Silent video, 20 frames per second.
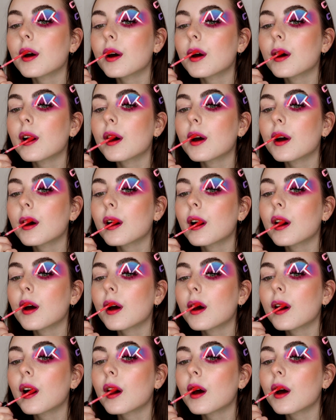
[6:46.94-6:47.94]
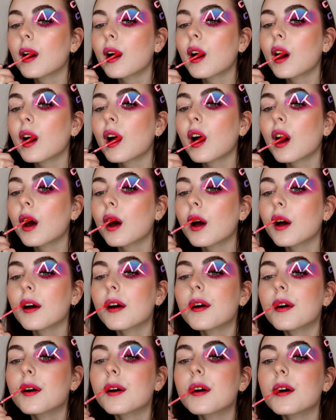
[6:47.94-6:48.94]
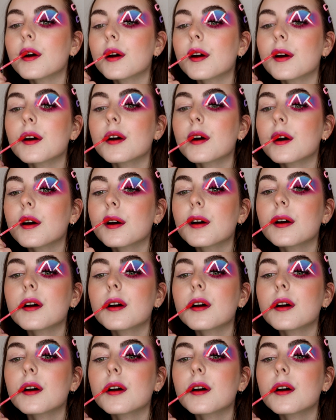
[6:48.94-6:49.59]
Australis liquid lipstick in Mia Me.